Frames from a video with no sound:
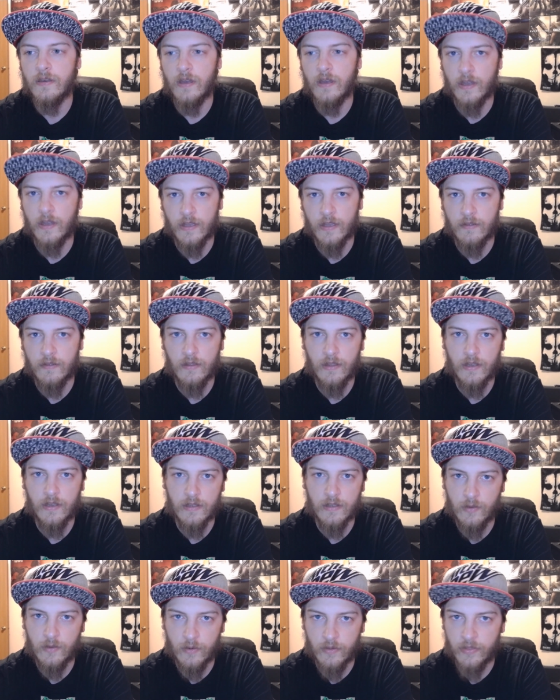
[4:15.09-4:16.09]

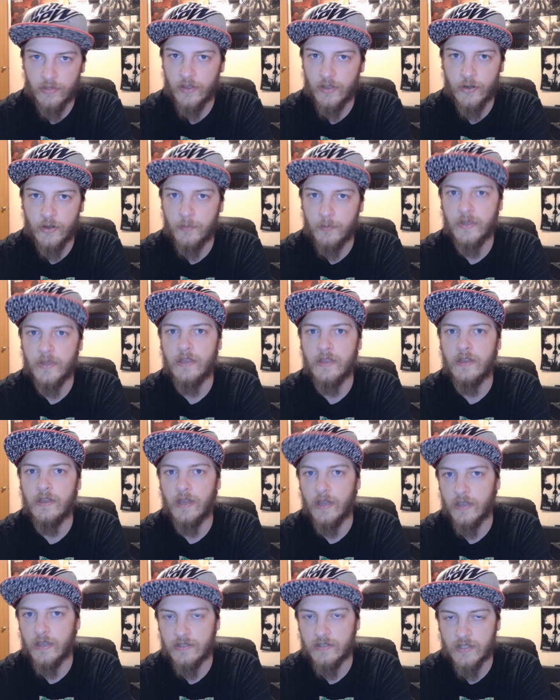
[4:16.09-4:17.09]
I go to therapy,
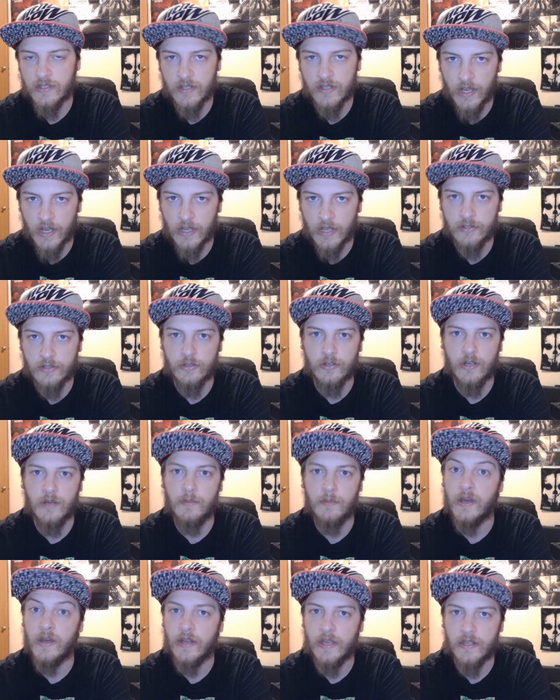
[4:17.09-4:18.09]
I see a doctor,
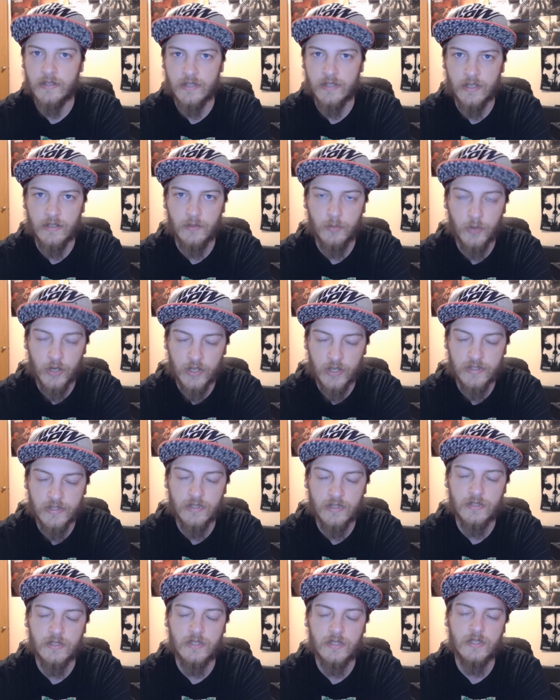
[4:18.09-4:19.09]
I'm on
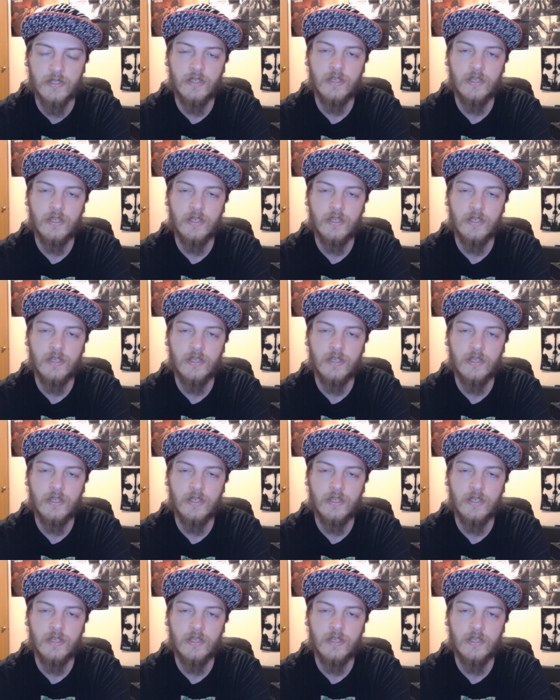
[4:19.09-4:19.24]
antidepressants.